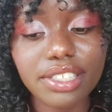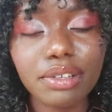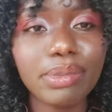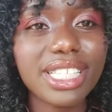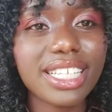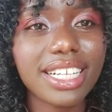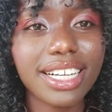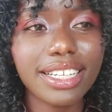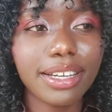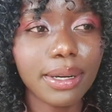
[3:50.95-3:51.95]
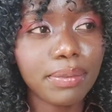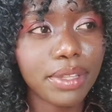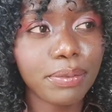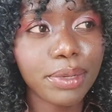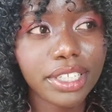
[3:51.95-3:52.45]
So basically
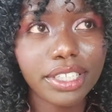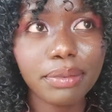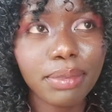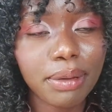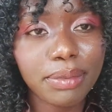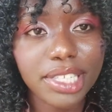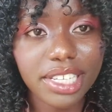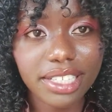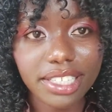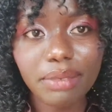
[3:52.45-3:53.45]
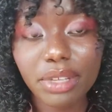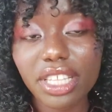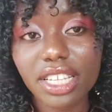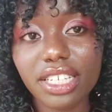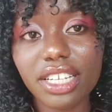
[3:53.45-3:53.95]
the pink lip balm business is something
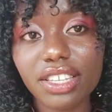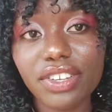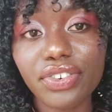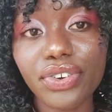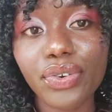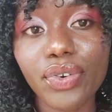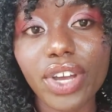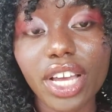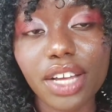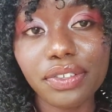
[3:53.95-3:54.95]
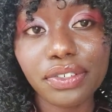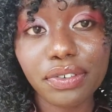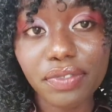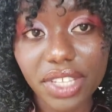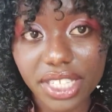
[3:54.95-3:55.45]
that doesn't require a lot
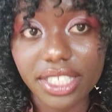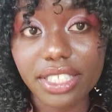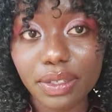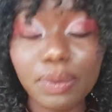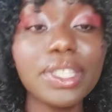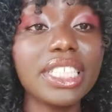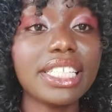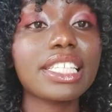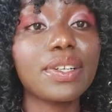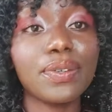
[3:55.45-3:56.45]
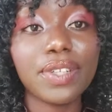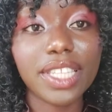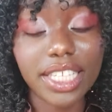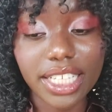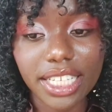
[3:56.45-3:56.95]
of things, which is a good
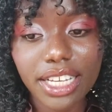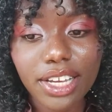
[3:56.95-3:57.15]
thing,